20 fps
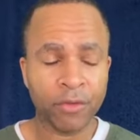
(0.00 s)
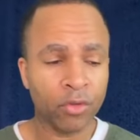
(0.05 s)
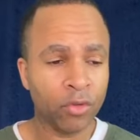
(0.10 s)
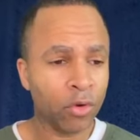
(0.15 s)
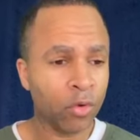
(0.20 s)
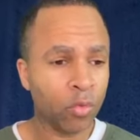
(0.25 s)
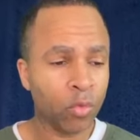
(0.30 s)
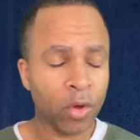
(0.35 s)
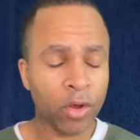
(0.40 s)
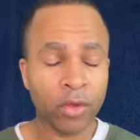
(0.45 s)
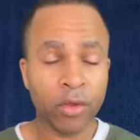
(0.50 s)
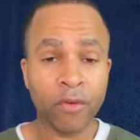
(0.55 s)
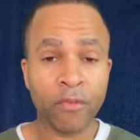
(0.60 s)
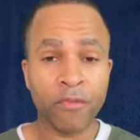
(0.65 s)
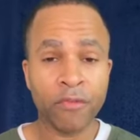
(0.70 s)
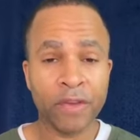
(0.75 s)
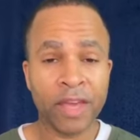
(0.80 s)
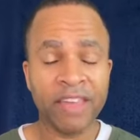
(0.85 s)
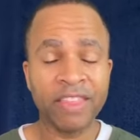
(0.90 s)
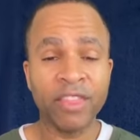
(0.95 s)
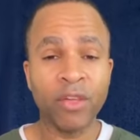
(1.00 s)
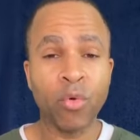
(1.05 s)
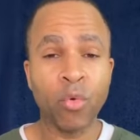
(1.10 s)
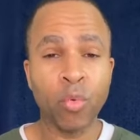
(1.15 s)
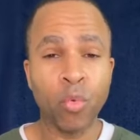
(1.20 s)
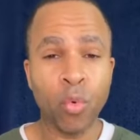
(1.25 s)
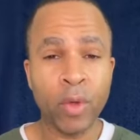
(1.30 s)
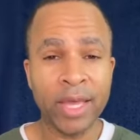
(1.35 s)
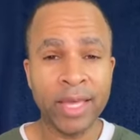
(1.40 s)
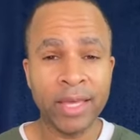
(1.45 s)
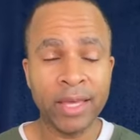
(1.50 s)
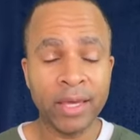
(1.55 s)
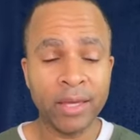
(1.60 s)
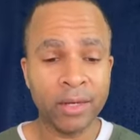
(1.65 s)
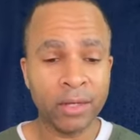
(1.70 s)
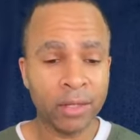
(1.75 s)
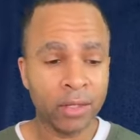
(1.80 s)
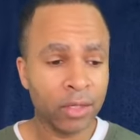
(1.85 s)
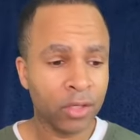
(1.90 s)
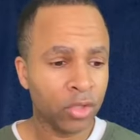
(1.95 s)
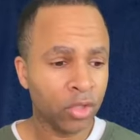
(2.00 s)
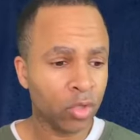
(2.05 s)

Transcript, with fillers: You don't want your faith weakened.